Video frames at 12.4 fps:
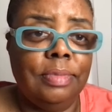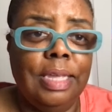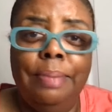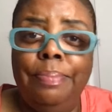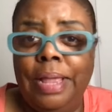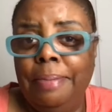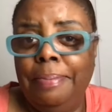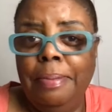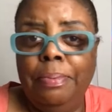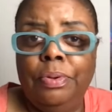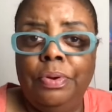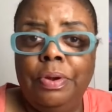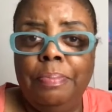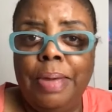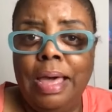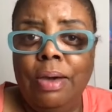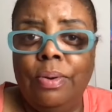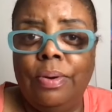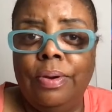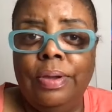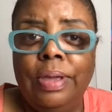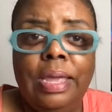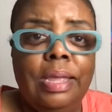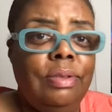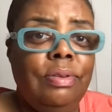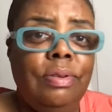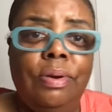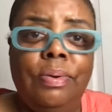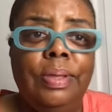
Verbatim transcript: And black people are in power. And, you know,